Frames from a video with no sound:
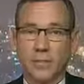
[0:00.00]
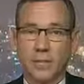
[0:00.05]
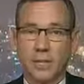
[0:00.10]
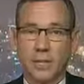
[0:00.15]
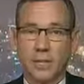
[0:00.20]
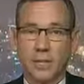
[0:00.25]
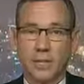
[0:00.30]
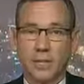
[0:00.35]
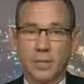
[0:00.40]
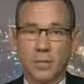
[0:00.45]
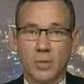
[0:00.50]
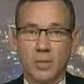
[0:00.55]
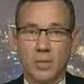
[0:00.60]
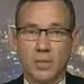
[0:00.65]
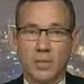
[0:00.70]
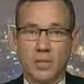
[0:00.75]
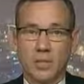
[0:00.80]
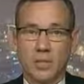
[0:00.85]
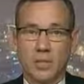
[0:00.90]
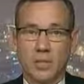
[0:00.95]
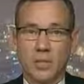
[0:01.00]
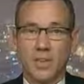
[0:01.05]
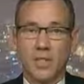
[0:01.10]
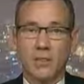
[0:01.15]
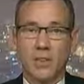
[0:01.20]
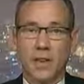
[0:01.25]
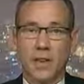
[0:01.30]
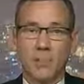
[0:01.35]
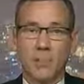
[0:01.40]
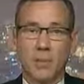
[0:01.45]
There was a
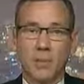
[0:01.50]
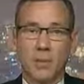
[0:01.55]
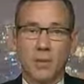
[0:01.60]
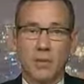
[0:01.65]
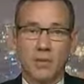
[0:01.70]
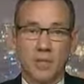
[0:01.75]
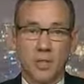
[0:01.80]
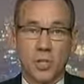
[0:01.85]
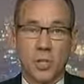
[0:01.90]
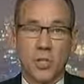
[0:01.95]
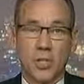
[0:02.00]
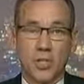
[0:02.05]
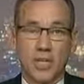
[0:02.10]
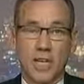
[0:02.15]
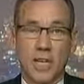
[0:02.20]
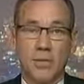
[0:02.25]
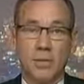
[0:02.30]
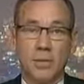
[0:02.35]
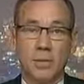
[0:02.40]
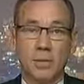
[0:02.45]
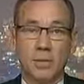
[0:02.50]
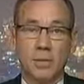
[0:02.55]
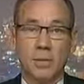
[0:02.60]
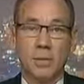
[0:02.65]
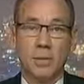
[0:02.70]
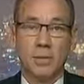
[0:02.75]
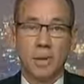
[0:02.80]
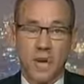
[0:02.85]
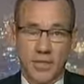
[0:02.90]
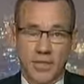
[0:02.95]
ceasefire proposal on the table
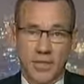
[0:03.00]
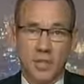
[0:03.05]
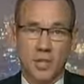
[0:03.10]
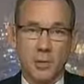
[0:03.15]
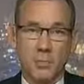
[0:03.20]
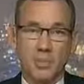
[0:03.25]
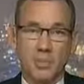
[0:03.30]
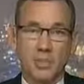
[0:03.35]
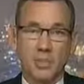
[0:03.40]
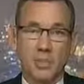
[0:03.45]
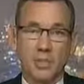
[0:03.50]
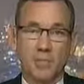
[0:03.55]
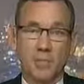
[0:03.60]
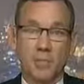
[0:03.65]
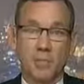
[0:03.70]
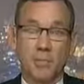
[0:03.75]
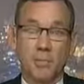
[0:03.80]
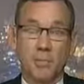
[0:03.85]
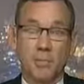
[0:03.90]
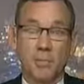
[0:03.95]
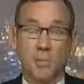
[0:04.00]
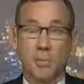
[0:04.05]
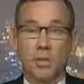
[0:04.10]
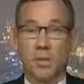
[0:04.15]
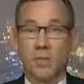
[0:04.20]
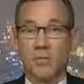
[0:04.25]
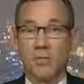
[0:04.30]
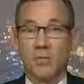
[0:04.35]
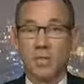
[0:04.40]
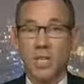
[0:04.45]
by the Egyptians, a
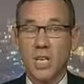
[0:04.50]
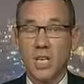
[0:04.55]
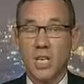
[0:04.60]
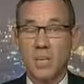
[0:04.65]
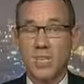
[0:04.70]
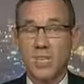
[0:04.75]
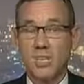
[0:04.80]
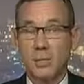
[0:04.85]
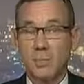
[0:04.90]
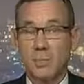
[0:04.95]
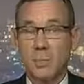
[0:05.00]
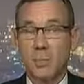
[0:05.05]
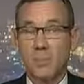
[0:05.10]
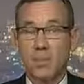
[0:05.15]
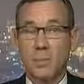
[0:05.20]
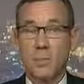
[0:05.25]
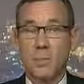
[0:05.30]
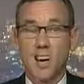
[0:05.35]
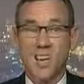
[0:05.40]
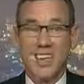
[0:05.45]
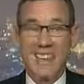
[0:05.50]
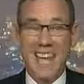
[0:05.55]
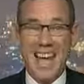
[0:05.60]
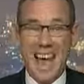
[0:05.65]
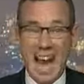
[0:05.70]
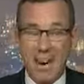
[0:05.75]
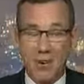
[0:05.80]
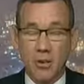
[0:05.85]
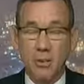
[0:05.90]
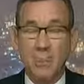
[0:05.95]
proposal supported by the
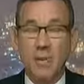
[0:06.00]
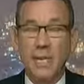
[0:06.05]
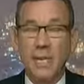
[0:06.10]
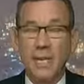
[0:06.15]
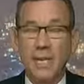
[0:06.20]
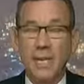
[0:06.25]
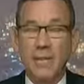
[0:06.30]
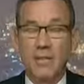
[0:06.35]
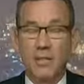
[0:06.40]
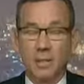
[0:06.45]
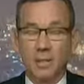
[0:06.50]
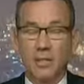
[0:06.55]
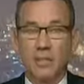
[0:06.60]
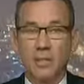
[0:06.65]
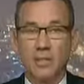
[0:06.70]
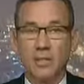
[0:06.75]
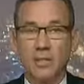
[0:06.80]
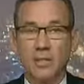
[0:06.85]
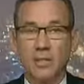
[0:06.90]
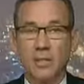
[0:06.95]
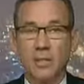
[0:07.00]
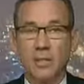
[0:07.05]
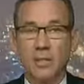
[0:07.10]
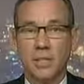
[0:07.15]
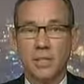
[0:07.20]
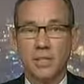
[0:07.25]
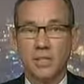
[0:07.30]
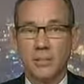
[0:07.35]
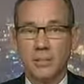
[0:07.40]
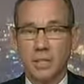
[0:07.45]
Arab League, not known
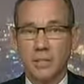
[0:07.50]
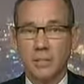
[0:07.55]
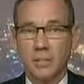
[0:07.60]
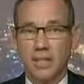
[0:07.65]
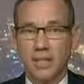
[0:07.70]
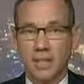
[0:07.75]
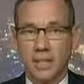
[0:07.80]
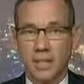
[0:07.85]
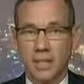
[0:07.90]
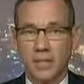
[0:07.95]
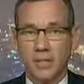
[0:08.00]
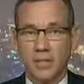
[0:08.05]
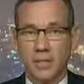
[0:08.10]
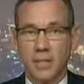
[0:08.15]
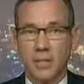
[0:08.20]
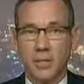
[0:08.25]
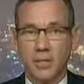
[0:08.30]
to be particularly friendly